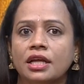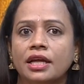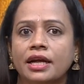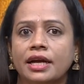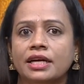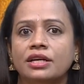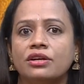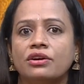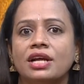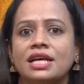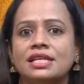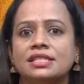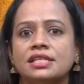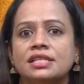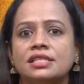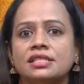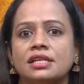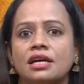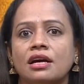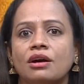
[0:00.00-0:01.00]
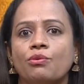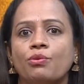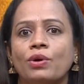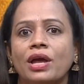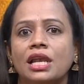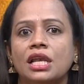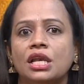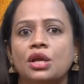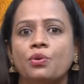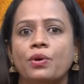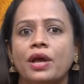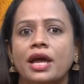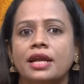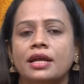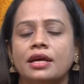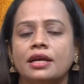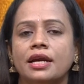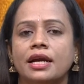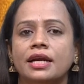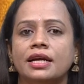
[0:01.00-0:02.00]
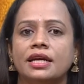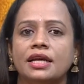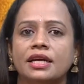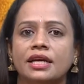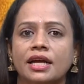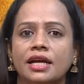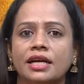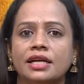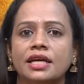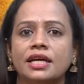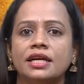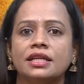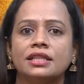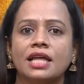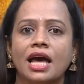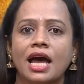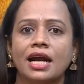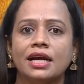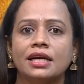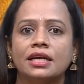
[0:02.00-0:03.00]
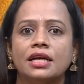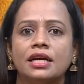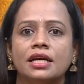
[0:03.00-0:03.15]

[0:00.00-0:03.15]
it raises a value error indicating that